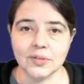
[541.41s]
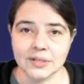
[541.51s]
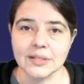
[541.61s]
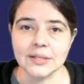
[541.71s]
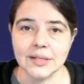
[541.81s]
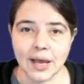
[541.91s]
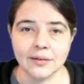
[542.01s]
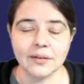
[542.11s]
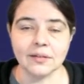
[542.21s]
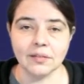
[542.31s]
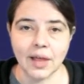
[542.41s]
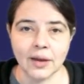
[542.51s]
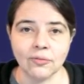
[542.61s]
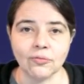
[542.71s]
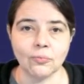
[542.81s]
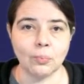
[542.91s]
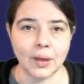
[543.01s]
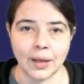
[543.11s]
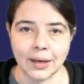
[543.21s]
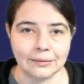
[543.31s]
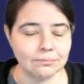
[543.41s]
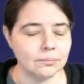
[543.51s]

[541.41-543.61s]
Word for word: its intended life by